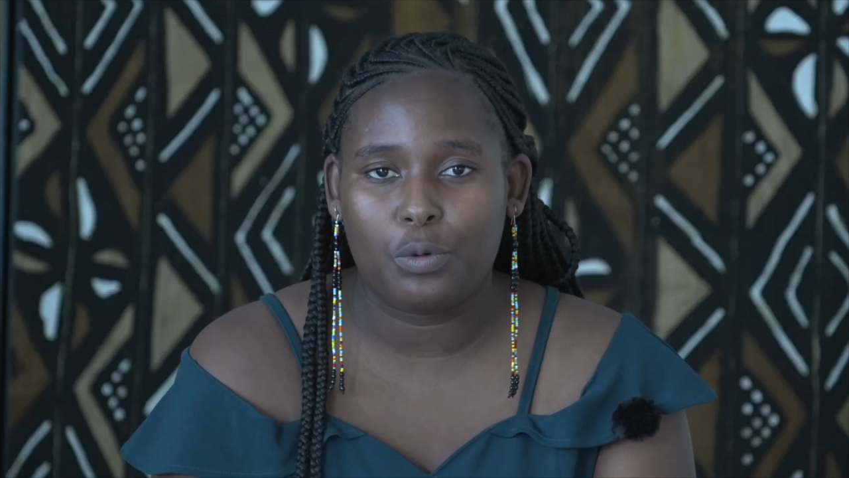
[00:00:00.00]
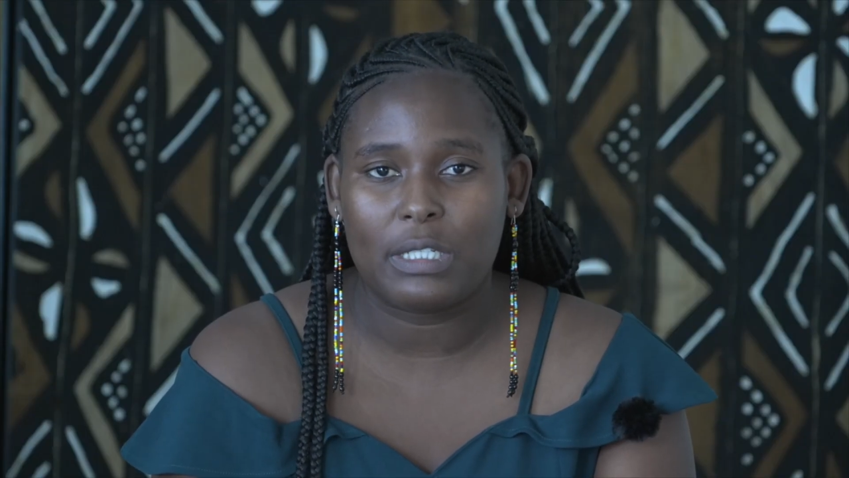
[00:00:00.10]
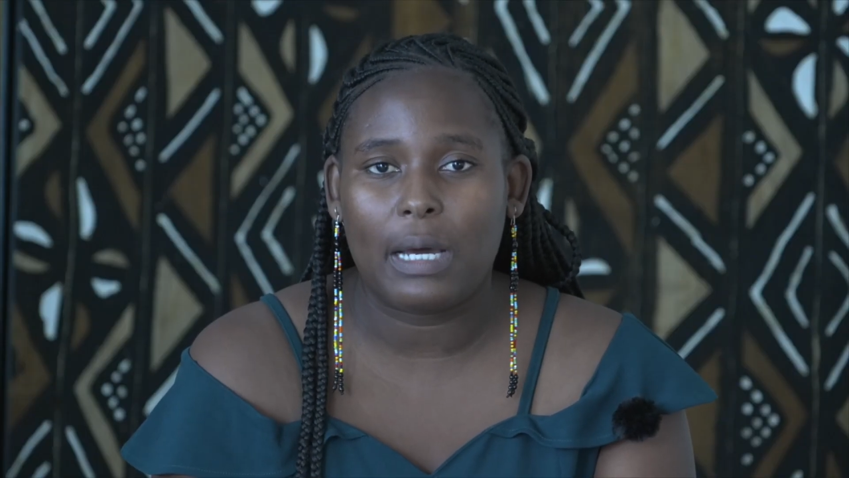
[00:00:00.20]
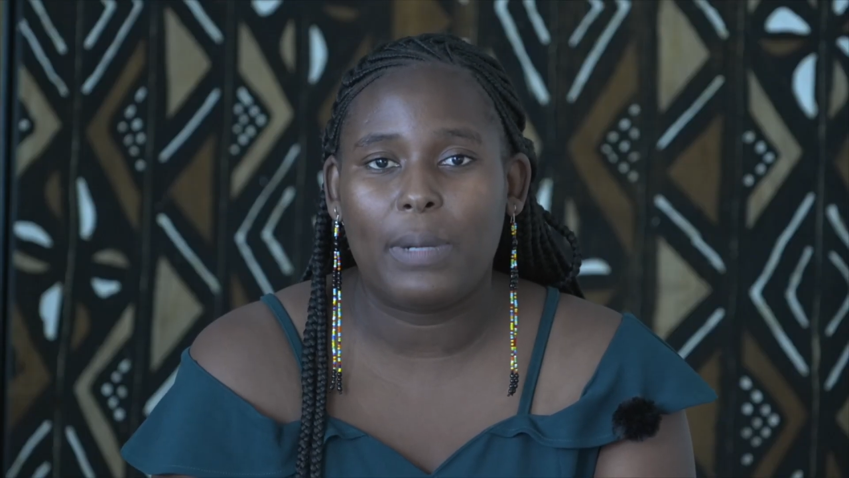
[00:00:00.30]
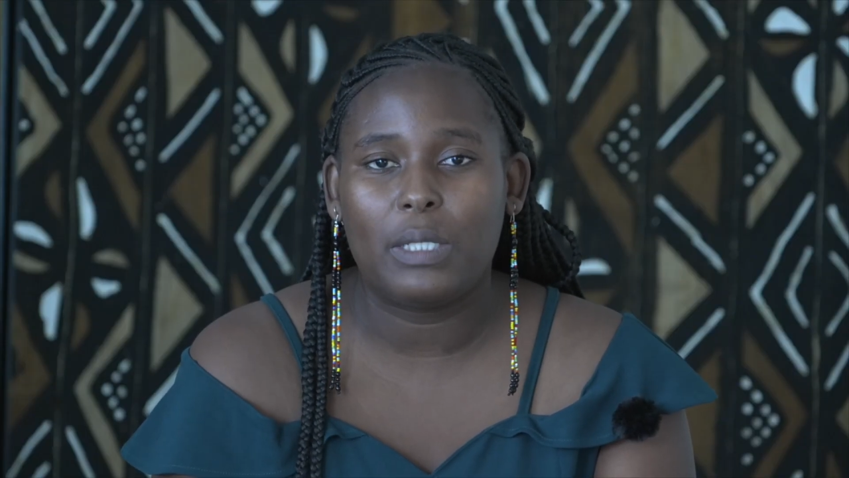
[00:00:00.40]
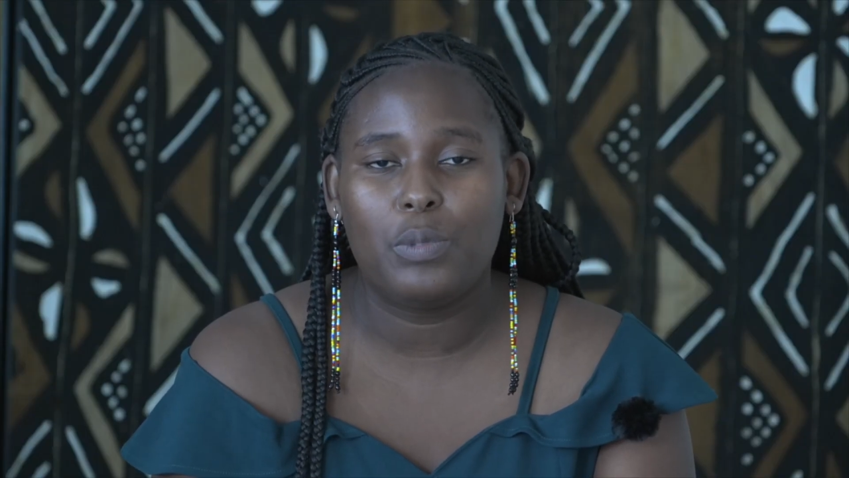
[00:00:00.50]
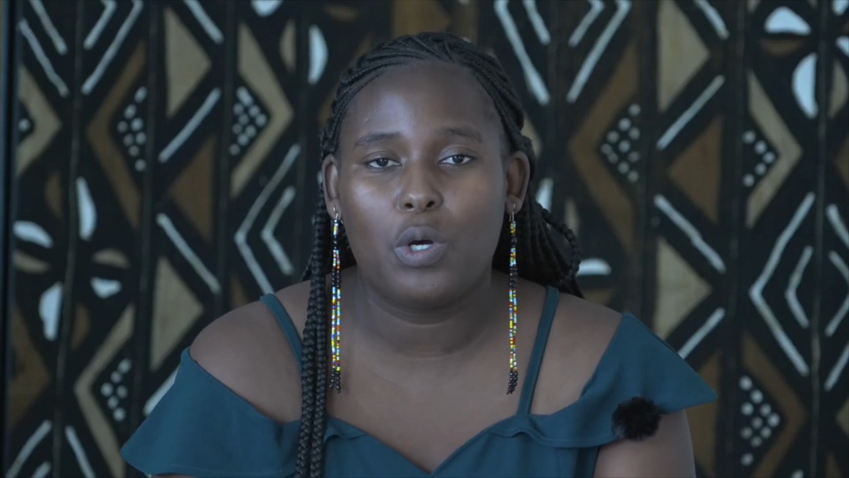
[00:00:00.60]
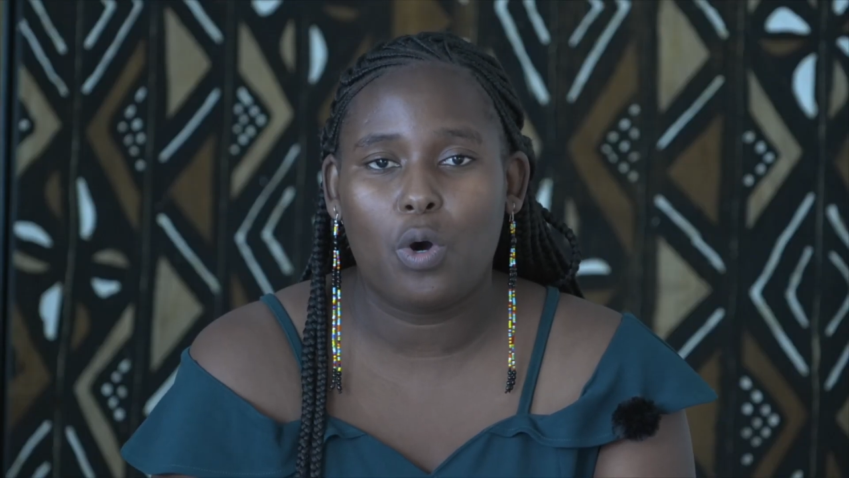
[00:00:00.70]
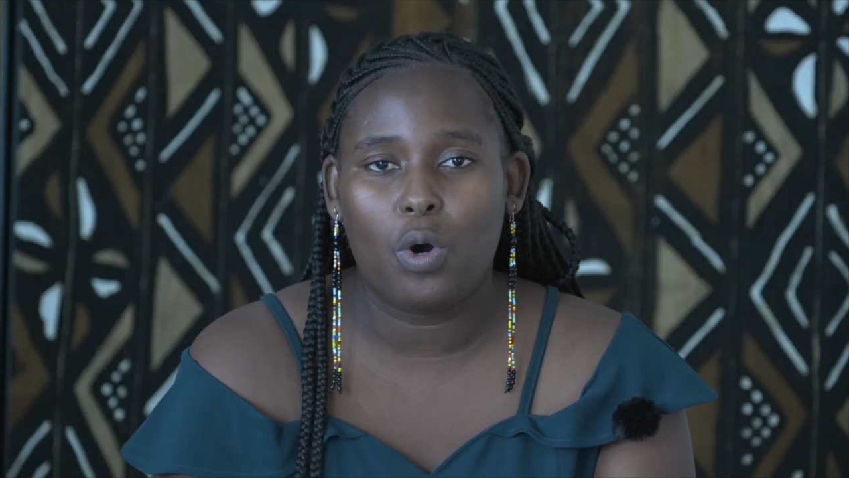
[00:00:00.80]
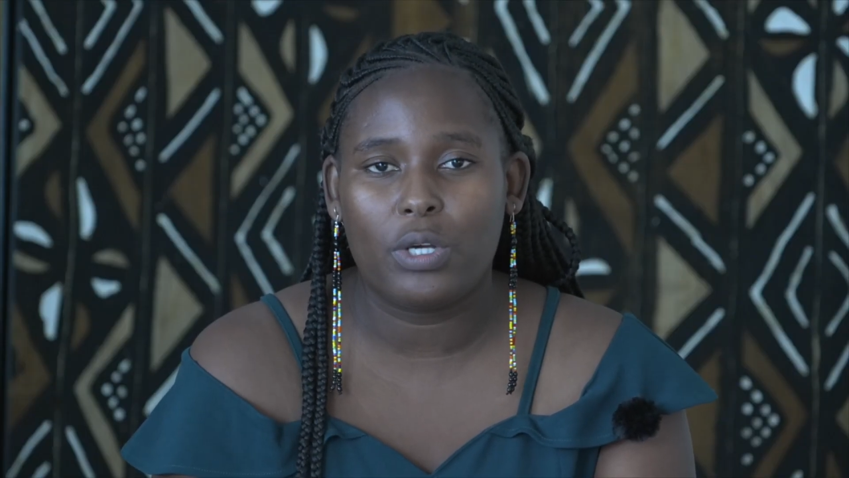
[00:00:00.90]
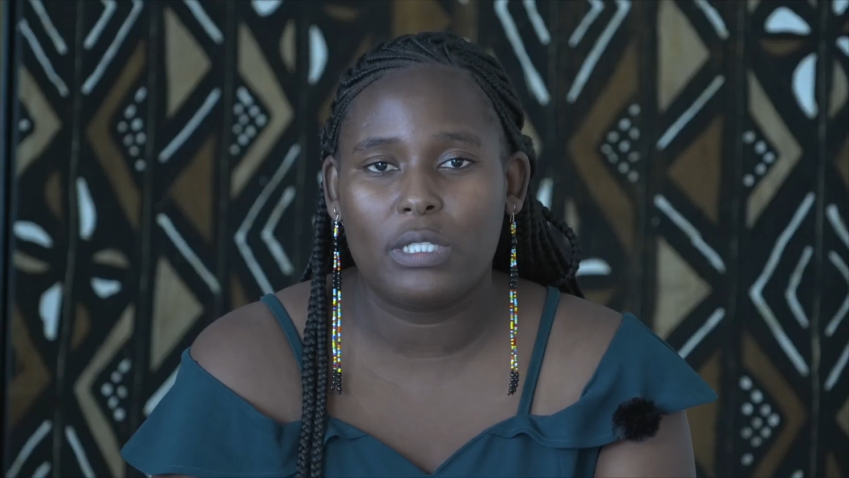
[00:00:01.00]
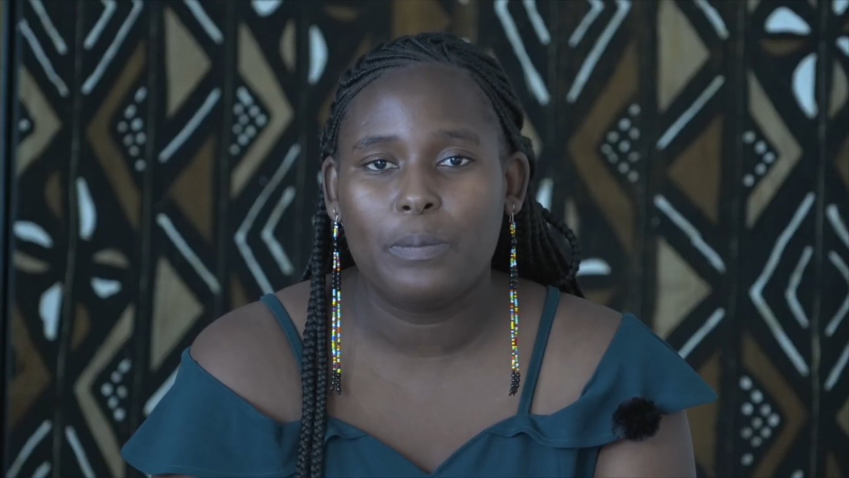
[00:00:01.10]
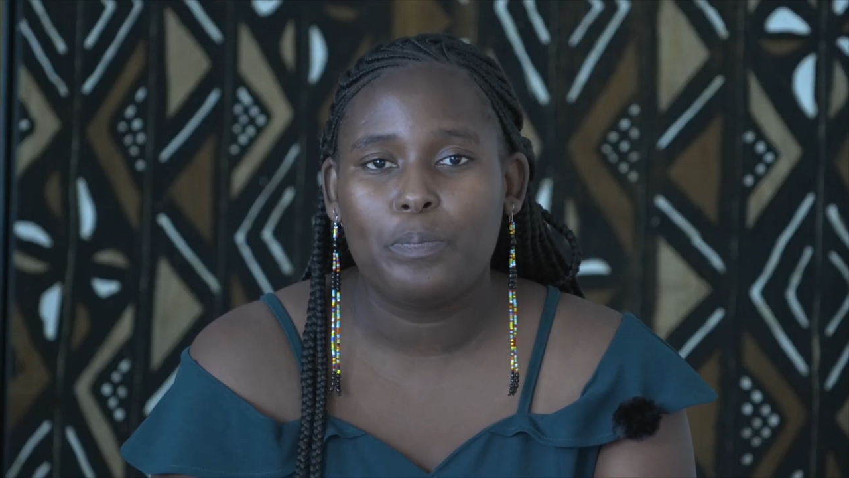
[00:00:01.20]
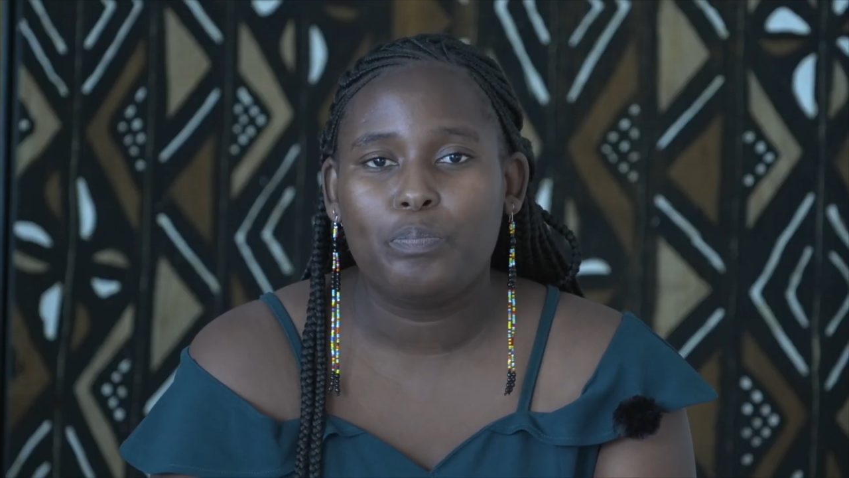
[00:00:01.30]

water. But because